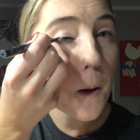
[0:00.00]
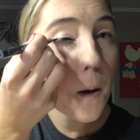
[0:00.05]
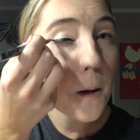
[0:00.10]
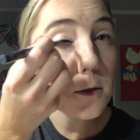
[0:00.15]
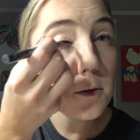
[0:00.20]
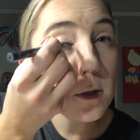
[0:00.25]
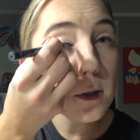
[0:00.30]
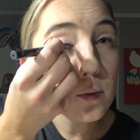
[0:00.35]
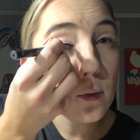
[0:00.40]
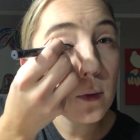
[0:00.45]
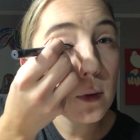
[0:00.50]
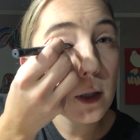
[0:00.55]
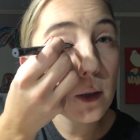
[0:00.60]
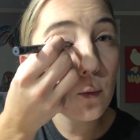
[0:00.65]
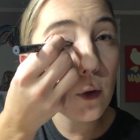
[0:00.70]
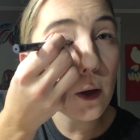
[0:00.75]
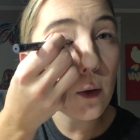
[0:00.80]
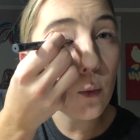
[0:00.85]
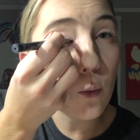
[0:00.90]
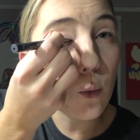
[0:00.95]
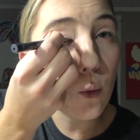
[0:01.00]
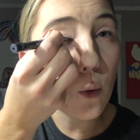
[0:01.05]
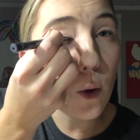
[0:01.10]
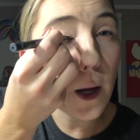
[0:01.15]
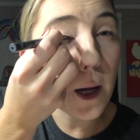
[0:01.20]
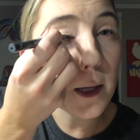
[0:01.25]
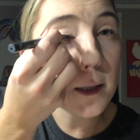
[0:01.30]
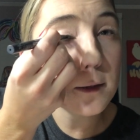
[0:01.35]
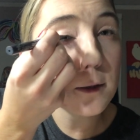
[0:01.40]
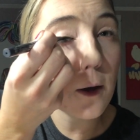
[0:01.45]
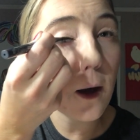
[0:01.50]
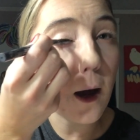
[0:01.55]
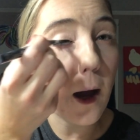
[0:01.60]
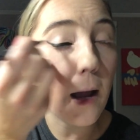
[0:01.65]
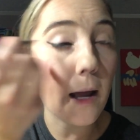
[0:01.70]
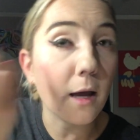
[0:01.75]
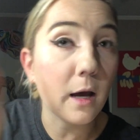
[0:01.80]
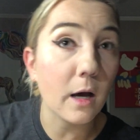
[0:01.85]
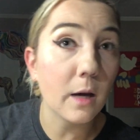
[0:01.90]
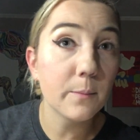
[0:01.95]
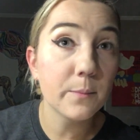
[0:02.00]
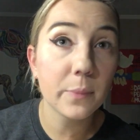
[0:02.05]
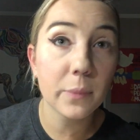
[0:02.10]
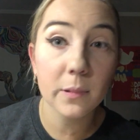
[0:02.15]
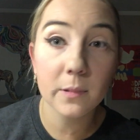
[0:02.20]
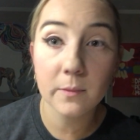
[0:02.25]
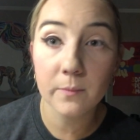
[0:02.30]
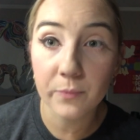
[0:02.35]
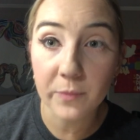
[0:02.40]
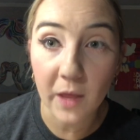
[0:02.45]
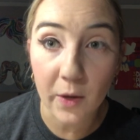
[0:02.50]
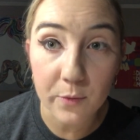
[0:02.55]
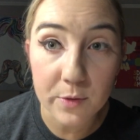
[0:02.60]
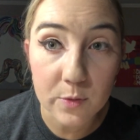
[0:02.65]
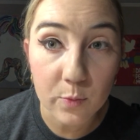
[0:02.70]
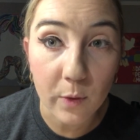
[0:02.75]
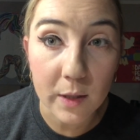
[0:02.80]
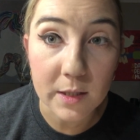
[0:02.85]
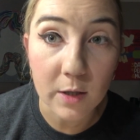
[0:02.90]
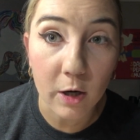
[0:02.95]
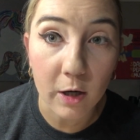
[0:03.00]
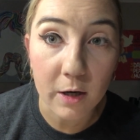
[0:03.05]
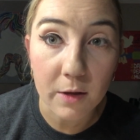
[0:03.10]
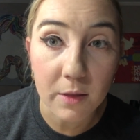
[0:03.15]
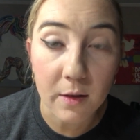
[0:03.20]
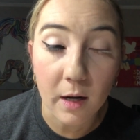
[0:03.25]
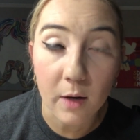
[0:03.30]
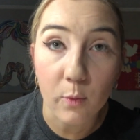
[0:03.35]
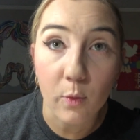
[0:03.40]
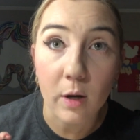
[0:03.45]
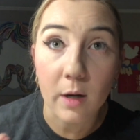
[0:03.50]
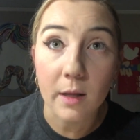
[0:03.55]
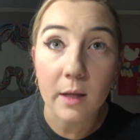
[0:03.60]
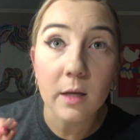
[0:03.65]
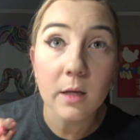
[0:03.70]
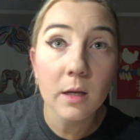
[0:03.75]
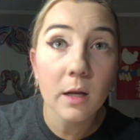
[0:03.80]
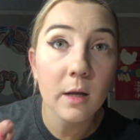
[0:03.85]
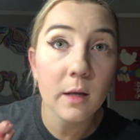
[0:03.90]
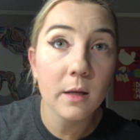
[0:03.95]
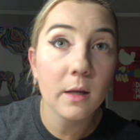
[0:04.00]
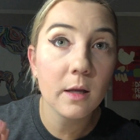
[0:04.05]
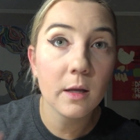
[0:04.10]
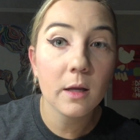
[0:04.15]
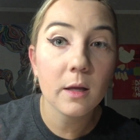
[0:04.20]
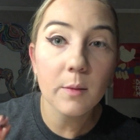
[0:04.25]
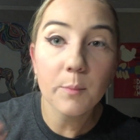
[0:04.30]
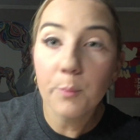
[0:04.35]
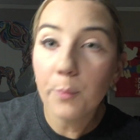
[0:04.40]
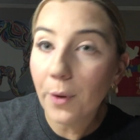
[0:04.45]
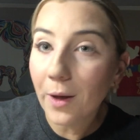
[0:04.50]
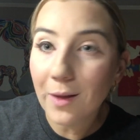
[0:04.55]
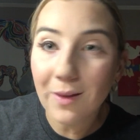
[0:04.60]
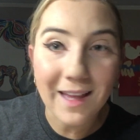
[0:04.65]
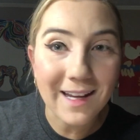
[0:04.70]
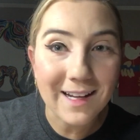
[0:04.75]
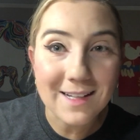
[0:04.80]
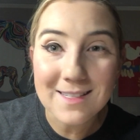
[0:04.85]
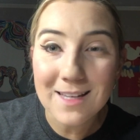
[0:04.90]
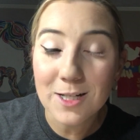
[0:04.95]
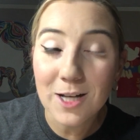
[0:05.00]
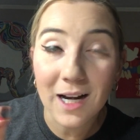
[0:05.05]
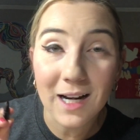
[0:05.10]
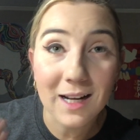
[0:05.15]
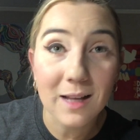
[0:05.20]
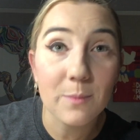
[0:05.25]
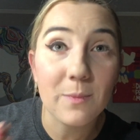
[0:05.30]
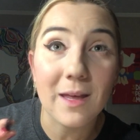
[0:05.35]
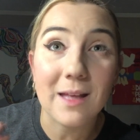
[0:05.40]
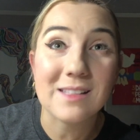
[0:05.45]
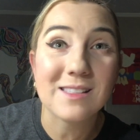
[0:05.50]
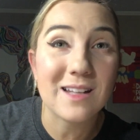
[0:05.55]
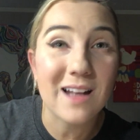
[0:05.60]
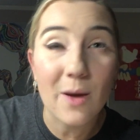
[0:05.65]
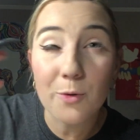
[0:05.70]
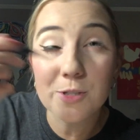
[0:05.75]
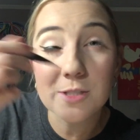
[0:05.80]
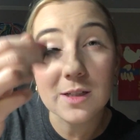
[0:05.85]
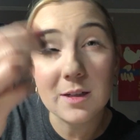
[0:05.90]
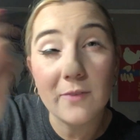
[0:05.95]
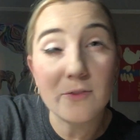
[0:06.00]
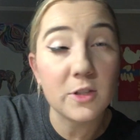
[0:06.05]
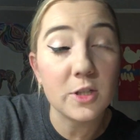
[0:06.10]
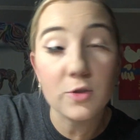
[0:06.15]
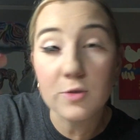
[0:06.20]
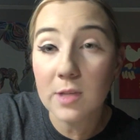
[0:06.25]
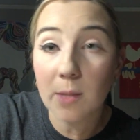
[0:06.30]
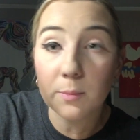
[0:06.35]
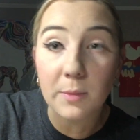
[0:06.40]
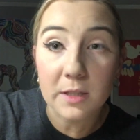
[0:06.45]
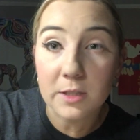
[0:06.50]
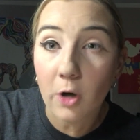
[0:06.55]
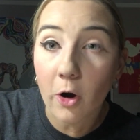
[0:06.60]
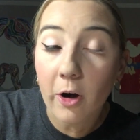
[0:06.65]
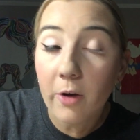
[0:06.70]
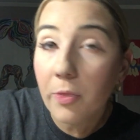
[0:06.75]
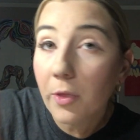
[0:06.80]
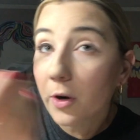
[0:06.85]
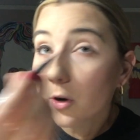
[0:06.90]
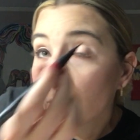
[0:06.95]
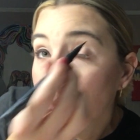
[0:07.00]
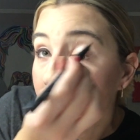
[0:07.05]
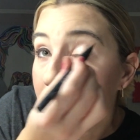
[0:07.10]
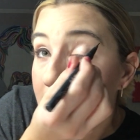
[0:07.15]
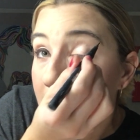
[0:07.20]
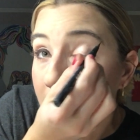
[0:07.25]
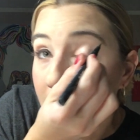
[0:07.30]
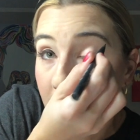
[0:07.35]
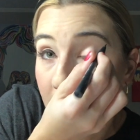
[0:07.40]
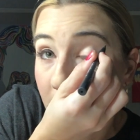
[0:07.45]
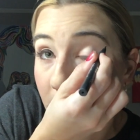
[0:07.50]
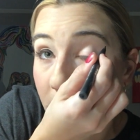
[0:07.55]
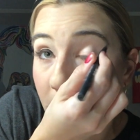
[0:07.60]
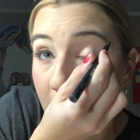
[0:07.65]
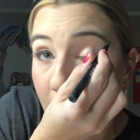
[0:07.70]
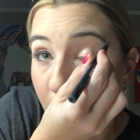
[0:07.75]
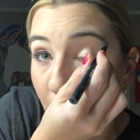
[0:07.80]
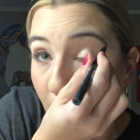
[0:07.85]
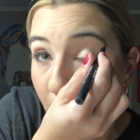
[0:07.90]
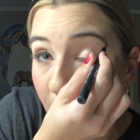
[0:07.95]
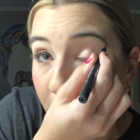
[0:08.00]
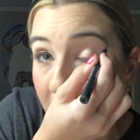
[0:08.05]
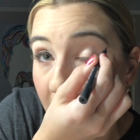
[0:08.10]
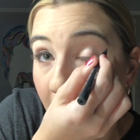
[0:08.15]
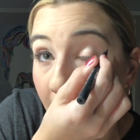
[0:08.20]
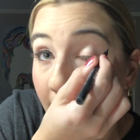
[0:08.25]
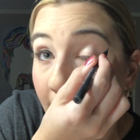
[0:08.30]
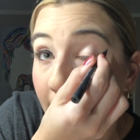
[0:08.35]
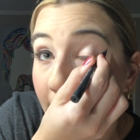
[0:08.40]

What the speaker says: So this one went way too high up. That was way darker than I wanted. But like I said, you got to commit. So now we're just going to have to do something dark in the crease and roll with it.